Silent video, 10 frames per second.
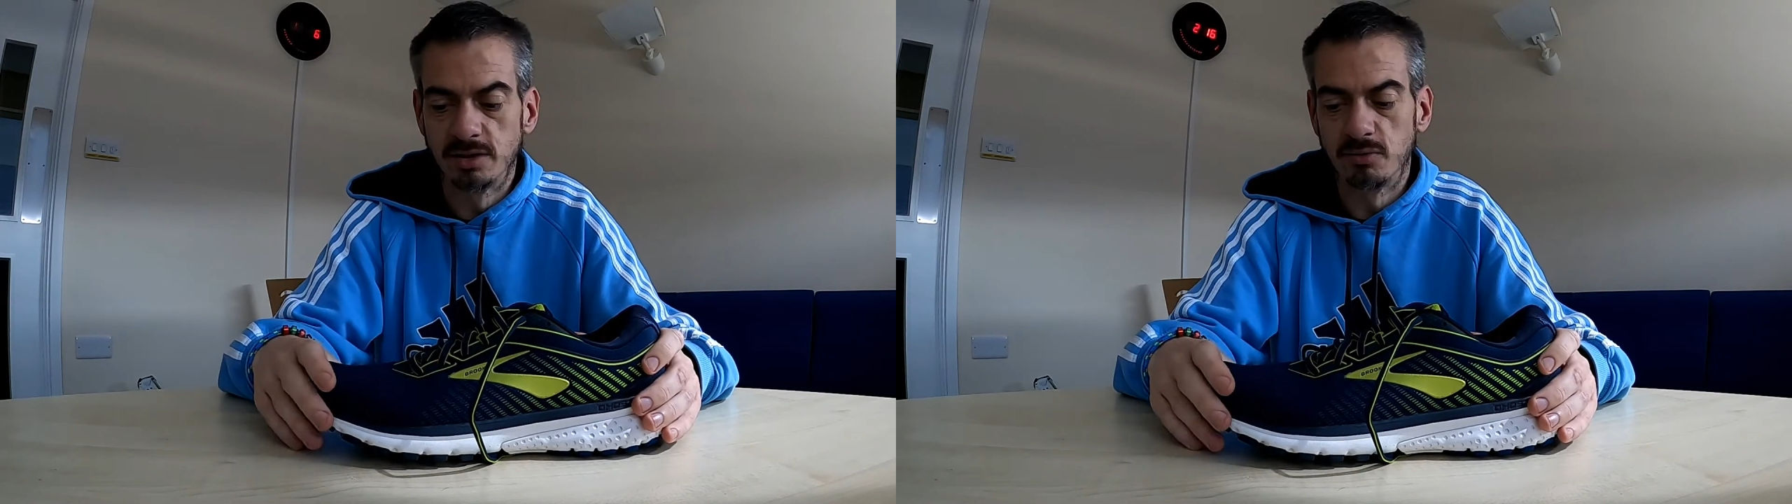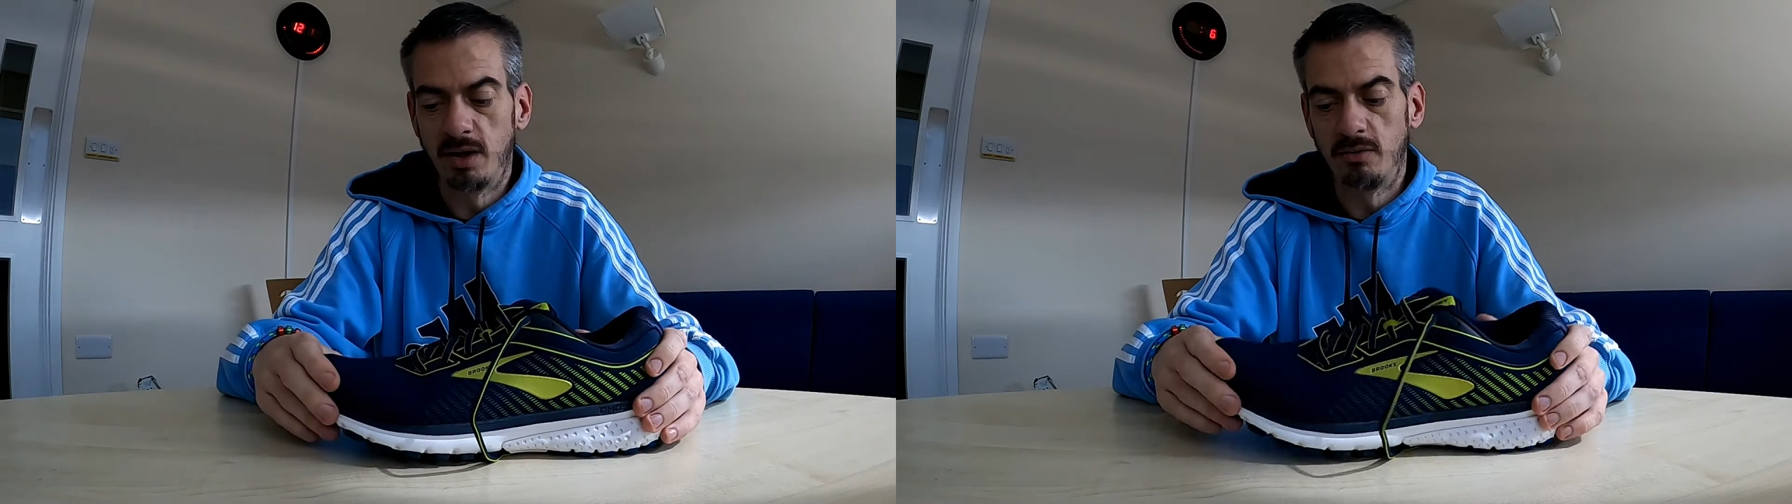
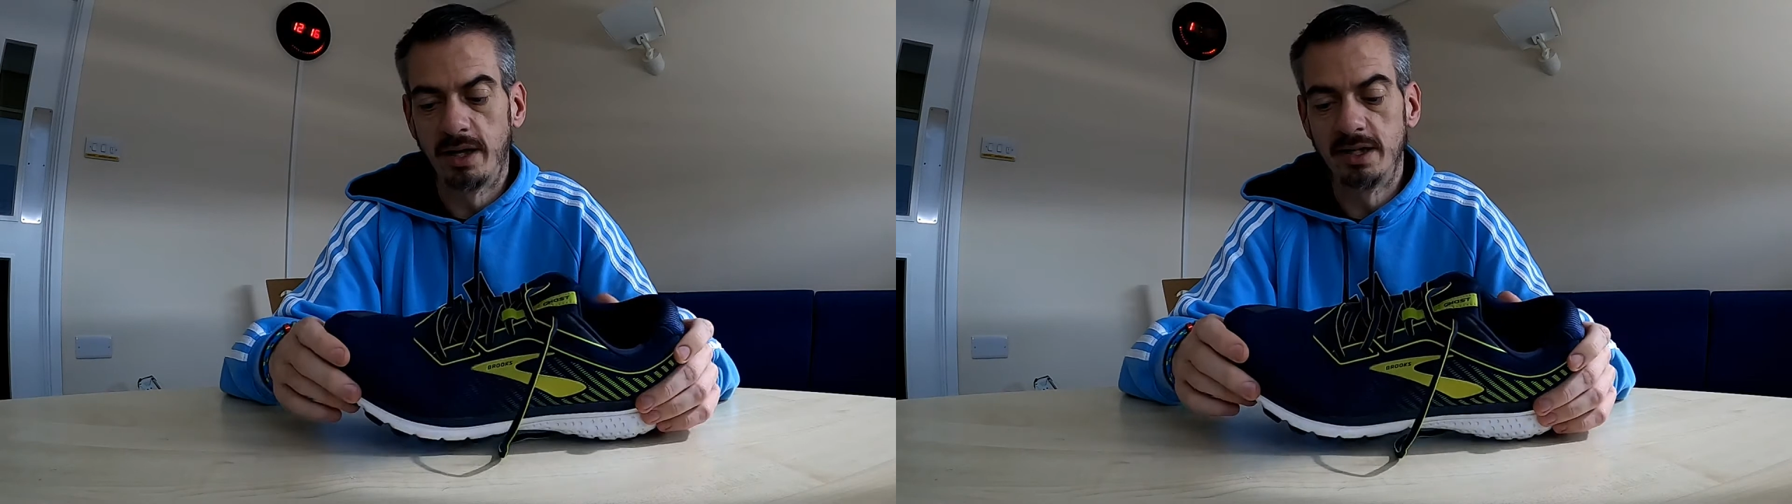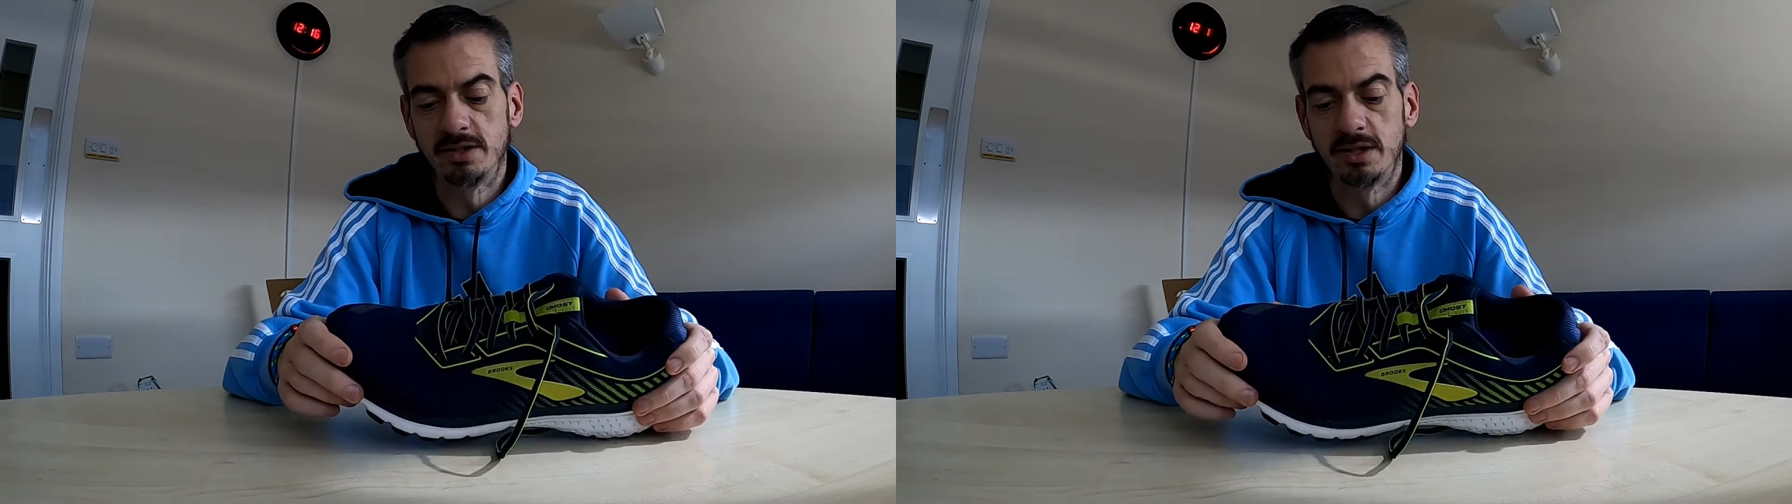
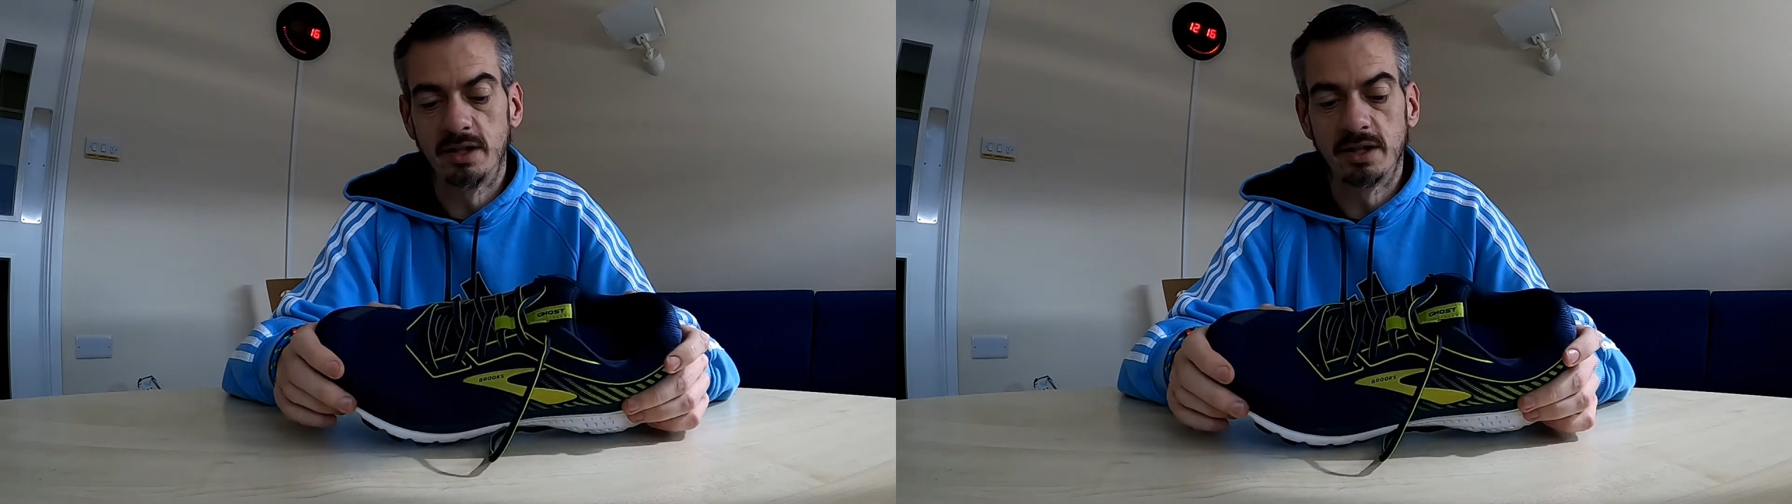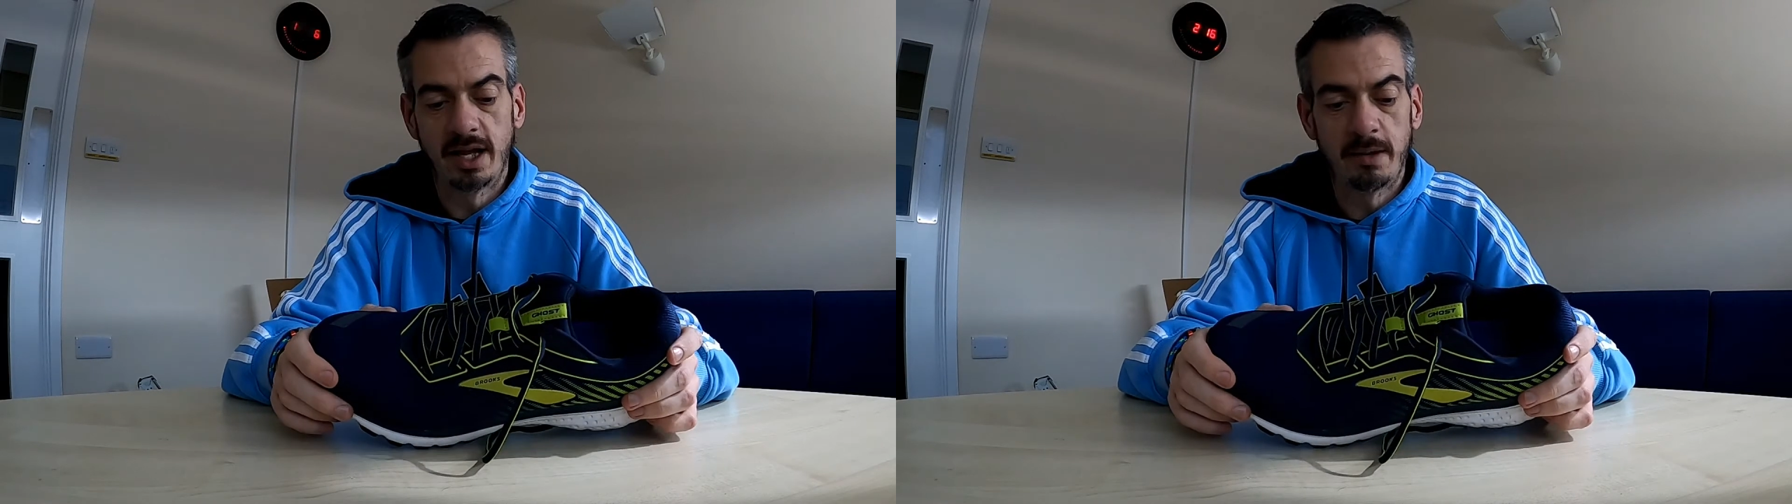
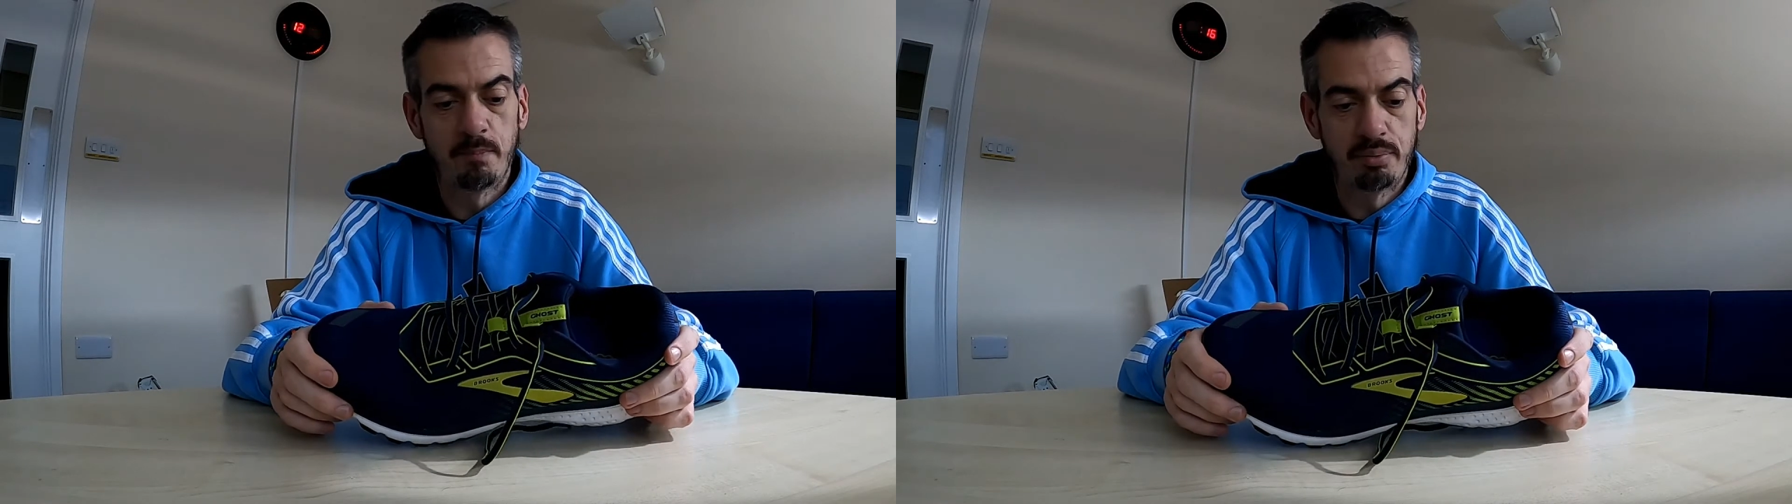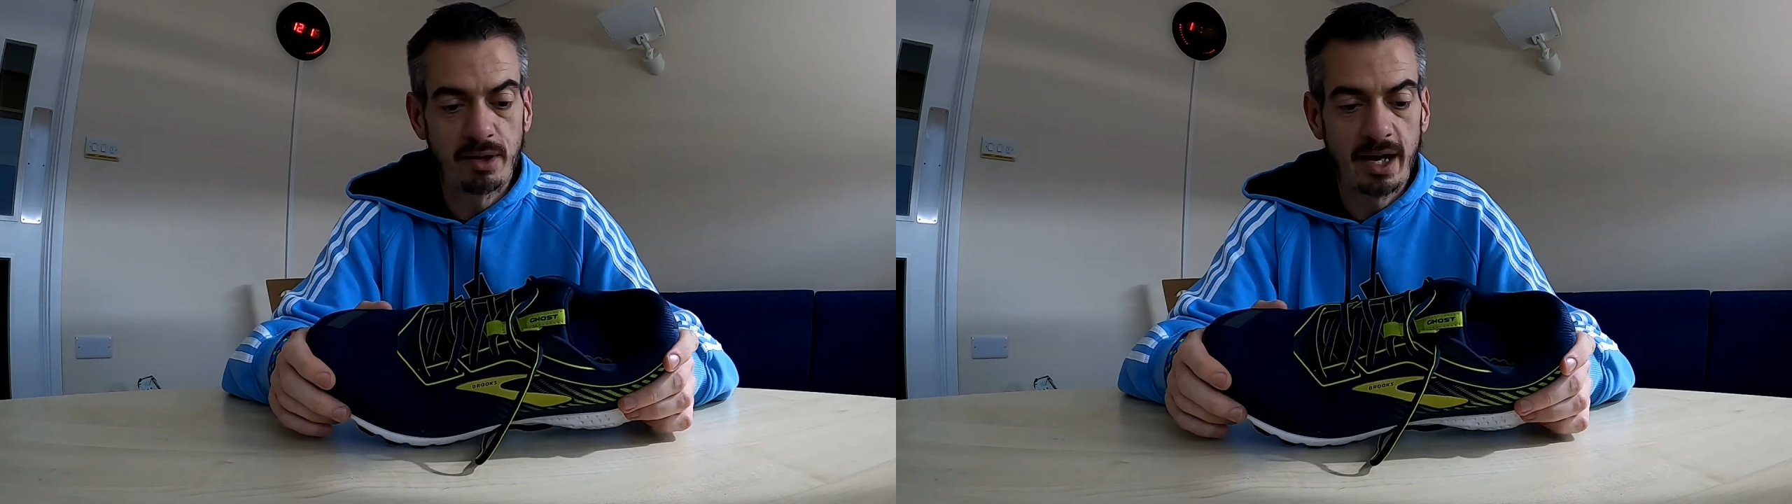that they
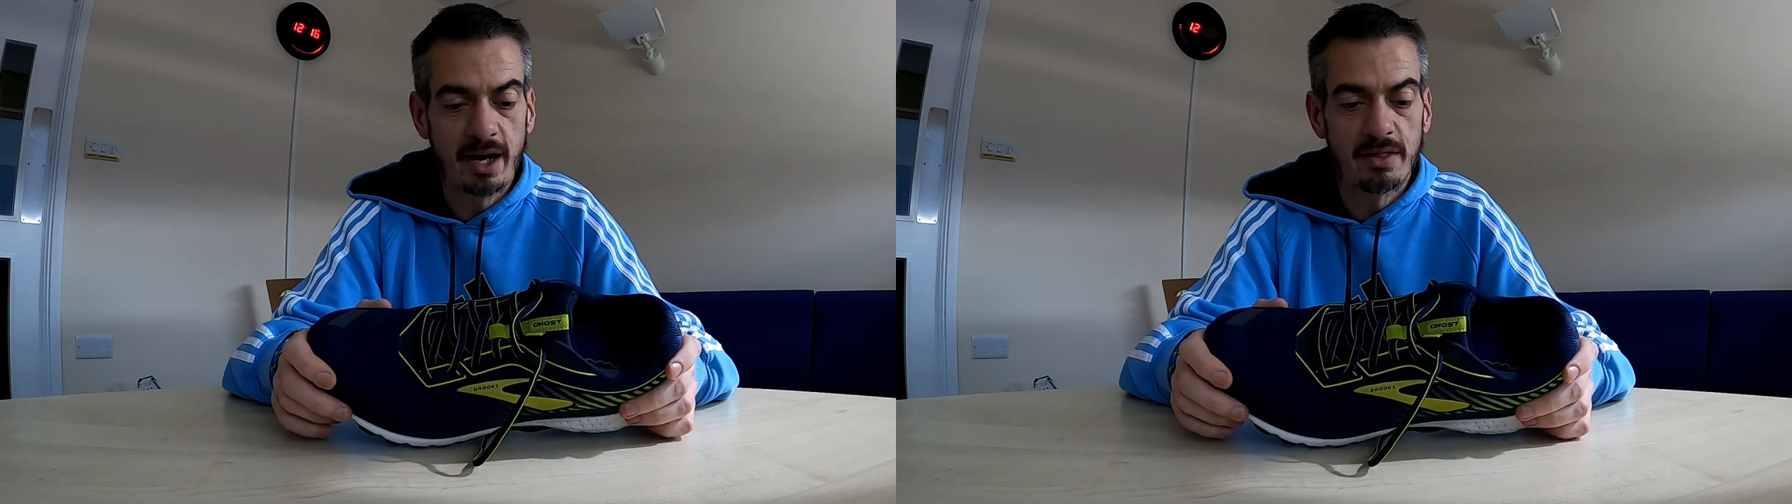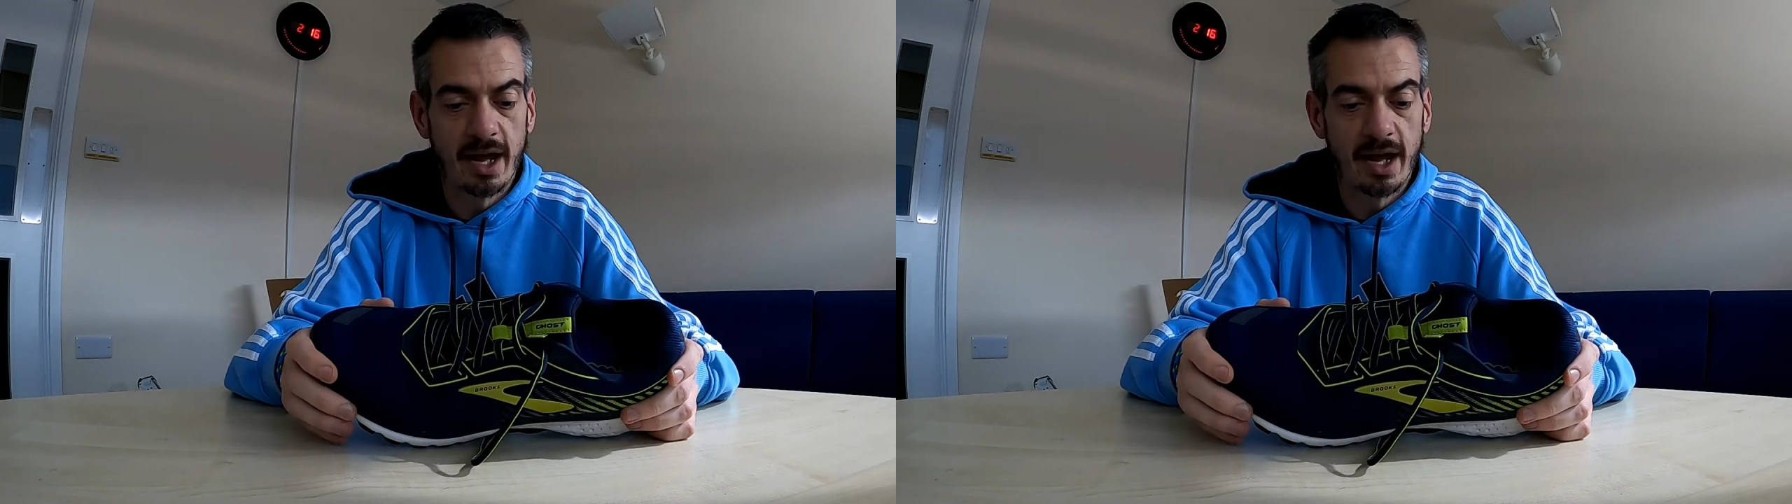breathe